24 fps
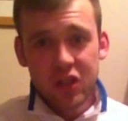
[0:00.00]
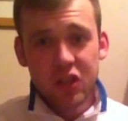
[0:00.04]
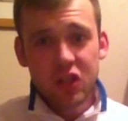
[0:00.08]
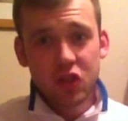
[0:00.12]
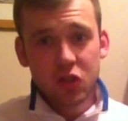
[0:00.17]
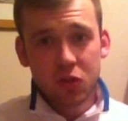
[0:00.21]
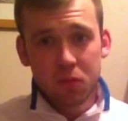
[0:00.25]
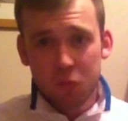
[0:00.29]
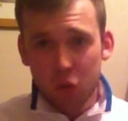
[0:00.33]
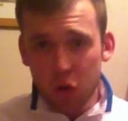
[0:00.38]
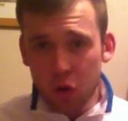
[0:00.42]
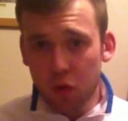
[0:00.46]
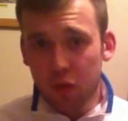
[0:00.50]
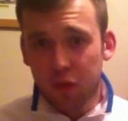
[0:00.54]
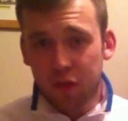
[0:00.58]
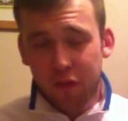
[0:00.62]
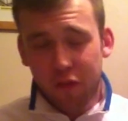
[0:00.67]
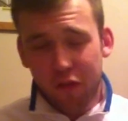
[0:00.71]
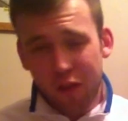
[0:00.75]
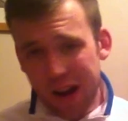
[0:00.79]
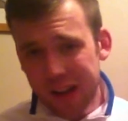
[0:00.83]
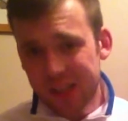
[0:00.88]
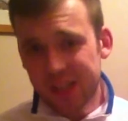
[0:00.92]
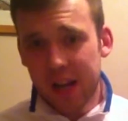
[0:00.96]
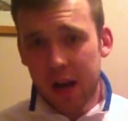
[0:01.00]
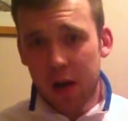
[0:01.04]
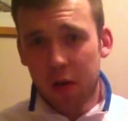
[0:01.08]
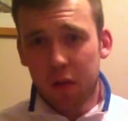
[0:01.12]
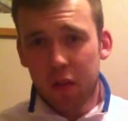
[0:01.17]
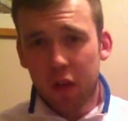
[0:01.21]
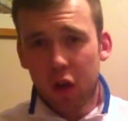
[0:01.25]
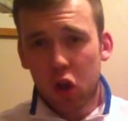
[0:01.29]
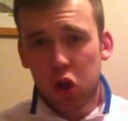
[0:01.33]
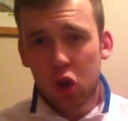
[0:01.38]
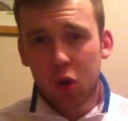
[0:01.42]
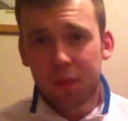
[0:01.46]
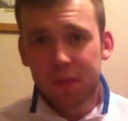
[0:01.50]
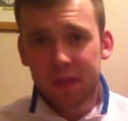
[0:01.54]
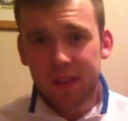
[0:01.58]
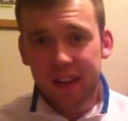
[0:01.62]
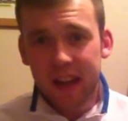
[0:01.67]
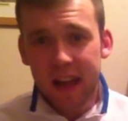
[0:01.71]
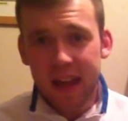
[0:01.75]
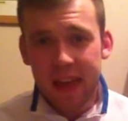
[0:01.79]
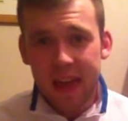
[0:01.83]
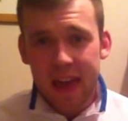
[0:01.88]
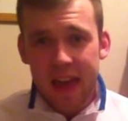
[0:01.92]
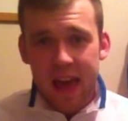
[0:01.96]
And some news fresh out of the club
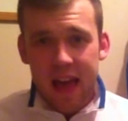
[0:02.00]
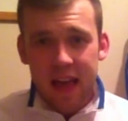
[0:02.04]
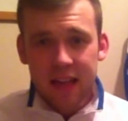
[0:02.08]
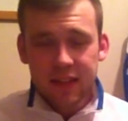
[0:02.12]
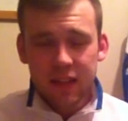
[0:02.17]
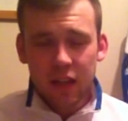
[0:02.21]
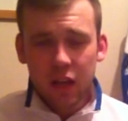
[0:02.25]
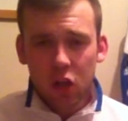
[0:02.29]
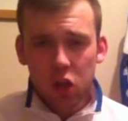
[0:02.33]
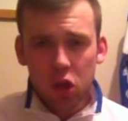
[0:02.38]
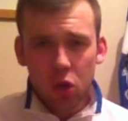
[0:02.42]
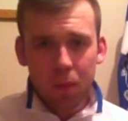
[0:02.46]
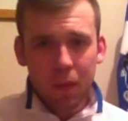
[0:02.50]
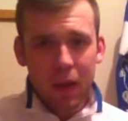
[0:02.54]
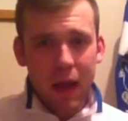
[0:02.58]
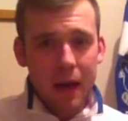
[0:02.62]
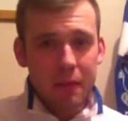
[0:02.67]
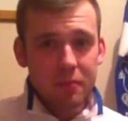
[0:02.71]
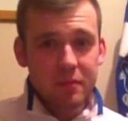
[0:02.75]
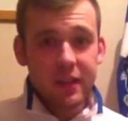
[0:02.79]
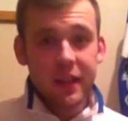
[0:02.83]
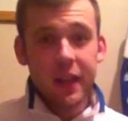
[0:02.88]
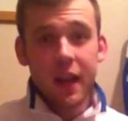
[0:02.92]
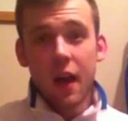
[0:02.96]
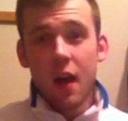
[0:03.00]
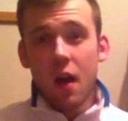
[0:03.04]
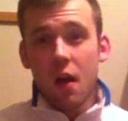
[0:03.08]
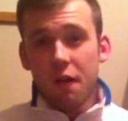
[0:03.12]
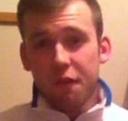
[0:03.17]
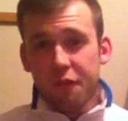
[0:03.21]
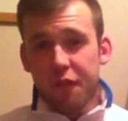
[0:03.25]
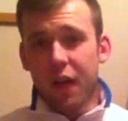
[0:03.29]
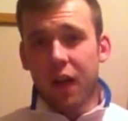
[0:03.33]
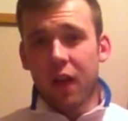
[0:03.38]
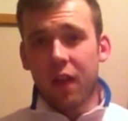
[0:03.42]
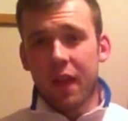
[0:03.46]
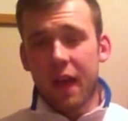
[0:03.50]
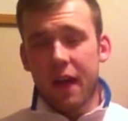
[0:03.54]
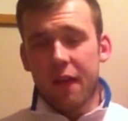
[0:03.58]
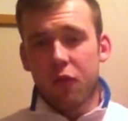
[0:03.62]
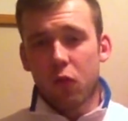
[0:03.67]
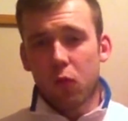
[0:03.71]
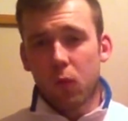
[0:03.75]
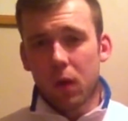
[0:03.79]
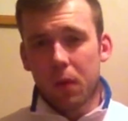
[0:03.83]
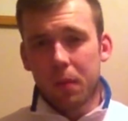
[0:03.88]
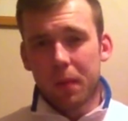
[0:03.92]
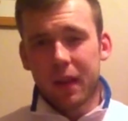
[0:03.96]
today is that club captain Phil
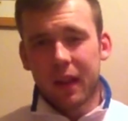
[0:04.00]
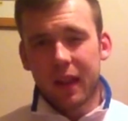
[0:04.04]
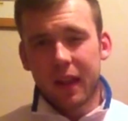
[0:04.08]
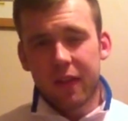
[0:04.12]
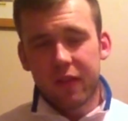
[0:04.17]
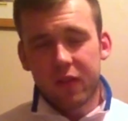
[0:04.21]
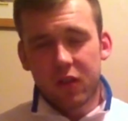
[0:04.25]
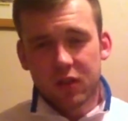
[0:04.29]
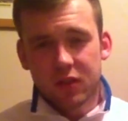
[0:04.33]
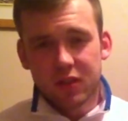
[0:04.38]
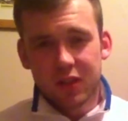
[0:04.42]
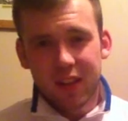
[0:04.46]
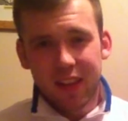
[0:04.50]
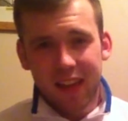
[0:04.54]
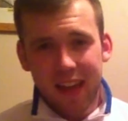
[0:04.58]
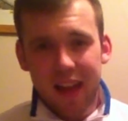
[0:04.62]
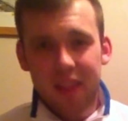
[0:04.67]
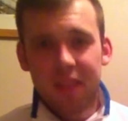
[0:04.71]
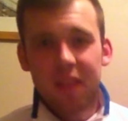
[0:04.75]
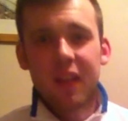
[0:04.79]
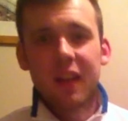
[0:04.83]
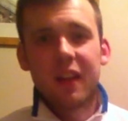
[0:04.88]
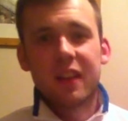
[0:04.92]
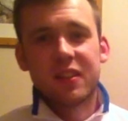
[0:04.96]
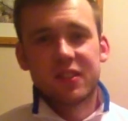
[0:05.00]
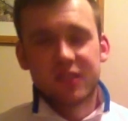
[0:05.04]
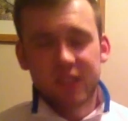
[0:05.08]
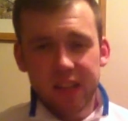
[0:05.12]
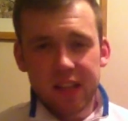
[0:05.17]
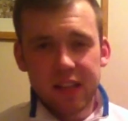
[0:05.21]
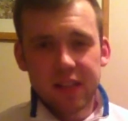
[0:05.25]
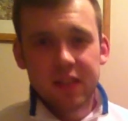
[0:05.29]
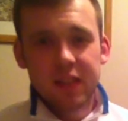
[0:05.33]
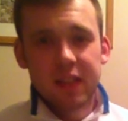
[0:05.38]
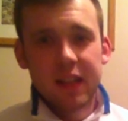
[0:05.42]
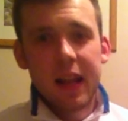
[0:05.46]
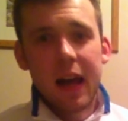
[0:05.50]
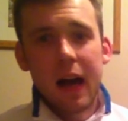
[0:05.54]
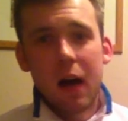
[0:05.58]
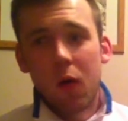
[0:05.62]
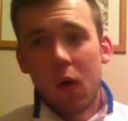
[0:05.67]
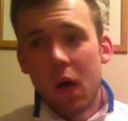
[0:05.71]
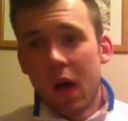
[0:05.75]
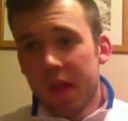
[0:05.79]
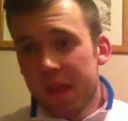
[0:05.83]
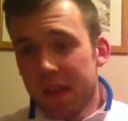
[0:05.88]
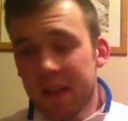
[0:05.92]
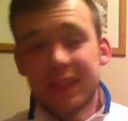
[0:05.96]
Neville will be leaving us at the end of the season. Now,
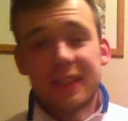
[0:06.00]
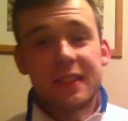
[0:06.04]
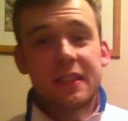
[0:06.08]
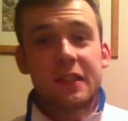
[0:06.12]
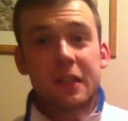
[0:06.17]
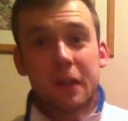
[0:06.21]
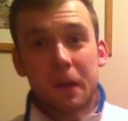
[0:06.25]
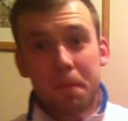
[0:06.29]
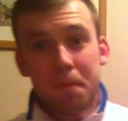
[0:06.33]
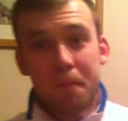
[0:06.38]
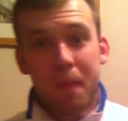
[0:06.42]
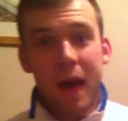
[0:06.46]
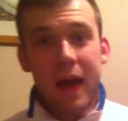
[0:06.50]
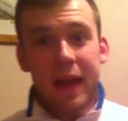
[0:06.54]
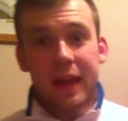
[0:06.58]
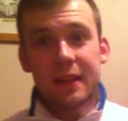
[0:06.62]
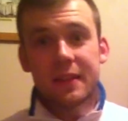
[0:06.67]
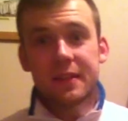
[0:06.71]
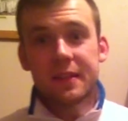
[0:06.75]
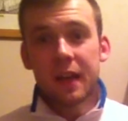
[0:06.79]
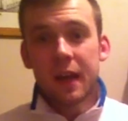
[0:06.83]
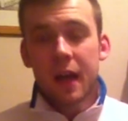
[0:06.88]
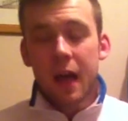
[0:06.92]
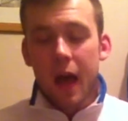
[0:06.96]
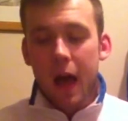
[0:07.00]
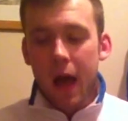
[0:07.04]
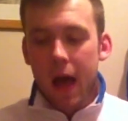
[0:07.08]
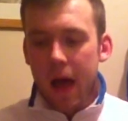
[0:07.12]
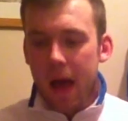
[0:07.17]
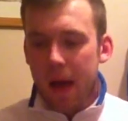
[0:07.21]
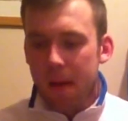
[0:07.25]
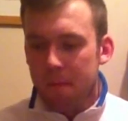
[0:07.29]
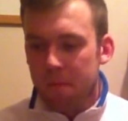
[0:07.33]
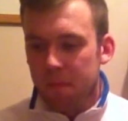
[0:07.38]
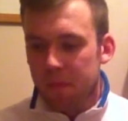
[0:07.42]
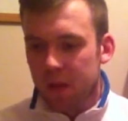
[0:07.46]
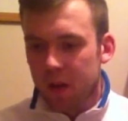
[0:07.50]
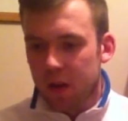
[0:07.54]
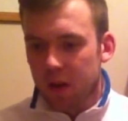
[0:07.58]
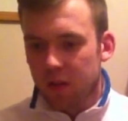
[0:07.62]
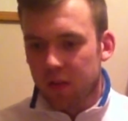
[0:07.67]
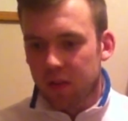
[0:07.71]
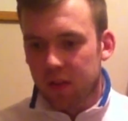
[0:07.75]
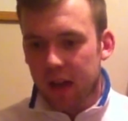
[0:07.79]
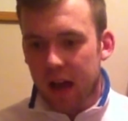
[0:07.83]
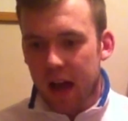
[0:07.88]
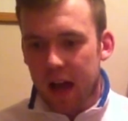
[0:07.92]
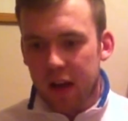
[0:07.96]
this is a debate that
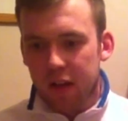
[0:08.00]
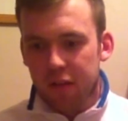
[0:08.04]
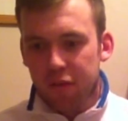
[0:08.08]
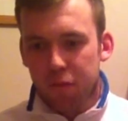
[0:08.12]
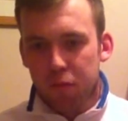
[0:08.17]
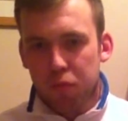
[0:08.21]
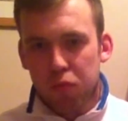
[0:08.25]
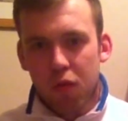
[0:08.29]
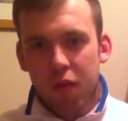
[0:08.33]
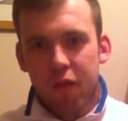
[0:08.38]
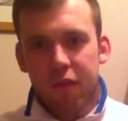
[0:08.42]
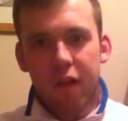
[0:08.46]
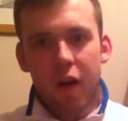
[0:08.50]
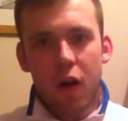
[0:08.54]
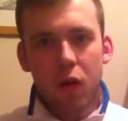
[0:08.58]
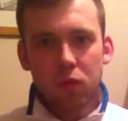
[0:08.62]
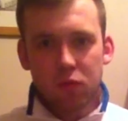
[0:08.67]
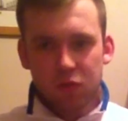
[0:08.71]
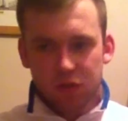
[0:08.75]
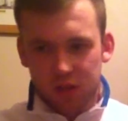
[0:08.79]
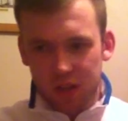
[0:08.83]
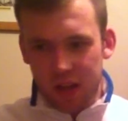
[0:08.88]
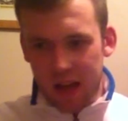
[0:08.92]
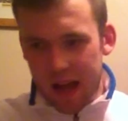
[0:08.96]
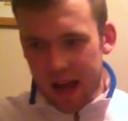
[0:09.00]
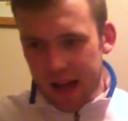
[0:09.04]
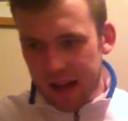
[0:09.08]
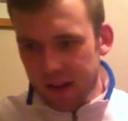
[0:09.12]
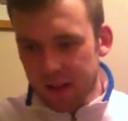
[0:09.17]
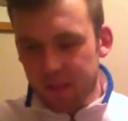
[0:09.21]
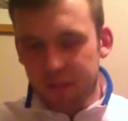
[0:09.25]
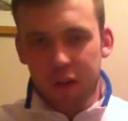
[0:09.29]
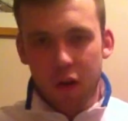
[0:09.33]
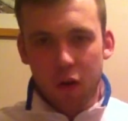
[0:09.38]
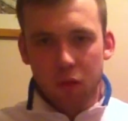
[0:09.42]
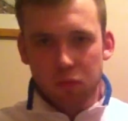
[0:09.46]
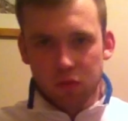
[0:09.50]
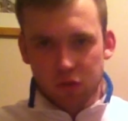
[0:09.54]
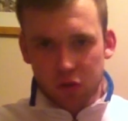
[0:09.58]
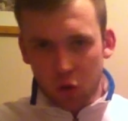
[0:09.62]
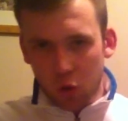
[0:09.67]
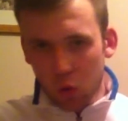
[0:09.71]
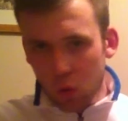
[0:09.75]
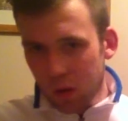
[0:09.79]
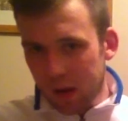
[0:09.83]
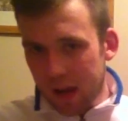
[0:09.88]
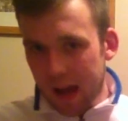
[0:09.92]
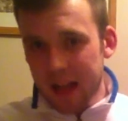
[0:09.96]
has kind of provoked and evoked
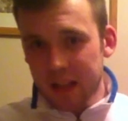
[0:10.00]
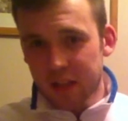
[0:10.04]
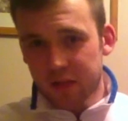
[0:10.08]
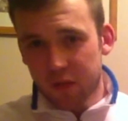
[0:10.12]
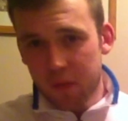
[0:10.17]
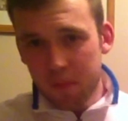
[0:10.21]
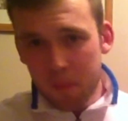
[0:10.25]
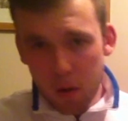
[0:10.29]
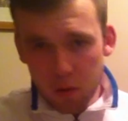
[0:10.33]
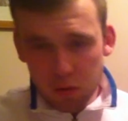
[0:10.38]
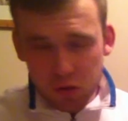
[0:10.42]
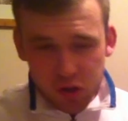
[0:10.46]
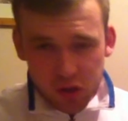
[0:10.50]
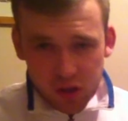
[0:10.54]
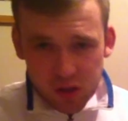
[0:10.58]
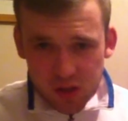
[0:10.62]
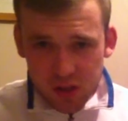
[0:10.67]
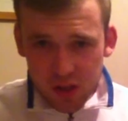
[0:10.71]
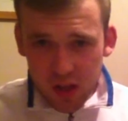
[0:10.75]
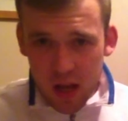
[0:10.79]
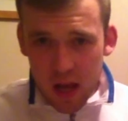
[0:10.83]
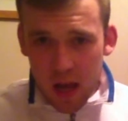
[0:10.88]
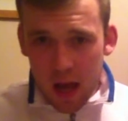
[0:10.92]
all kinds of emotions